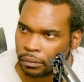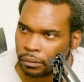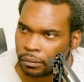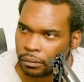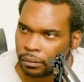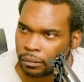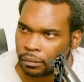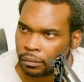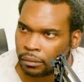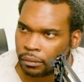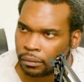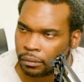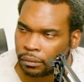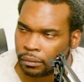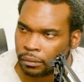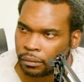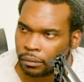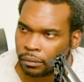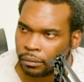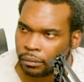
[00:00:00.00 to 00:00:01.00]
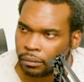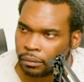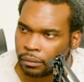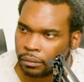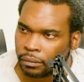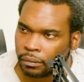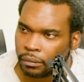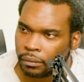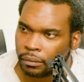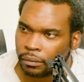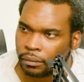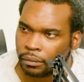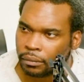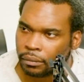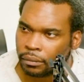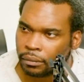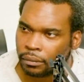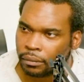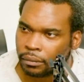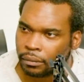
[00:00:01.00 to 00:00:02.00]

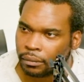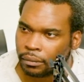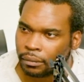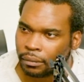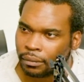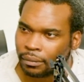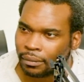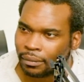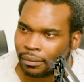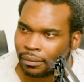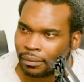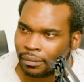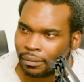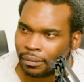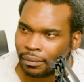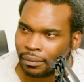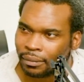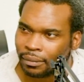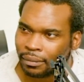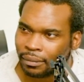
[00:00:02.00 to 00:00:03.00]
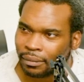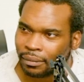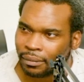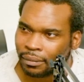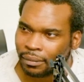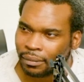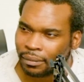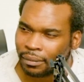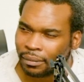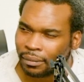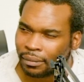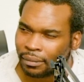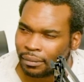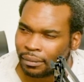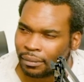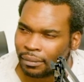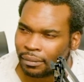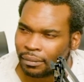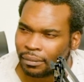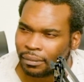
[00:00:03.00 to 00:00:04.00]

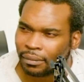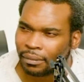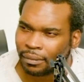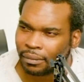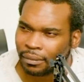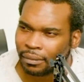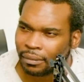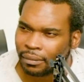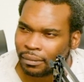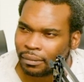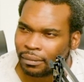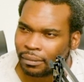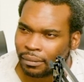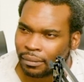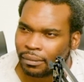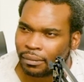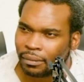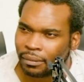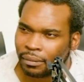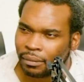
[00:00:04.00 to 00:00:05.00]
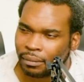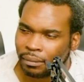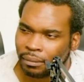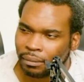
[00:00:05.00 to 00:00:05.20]
This person isn't speaking.